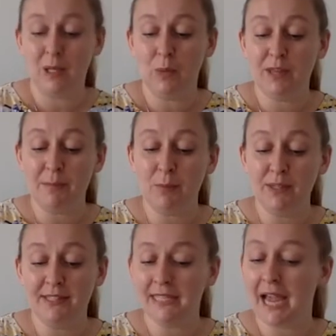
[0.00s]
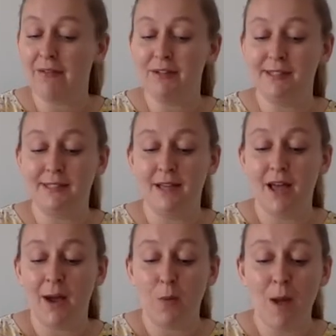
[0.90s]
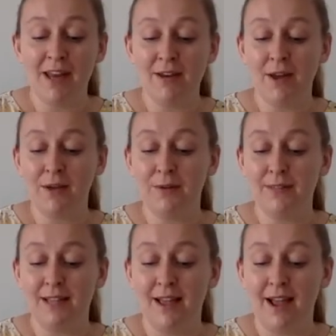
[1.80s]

with a moist carrot, a wet nose,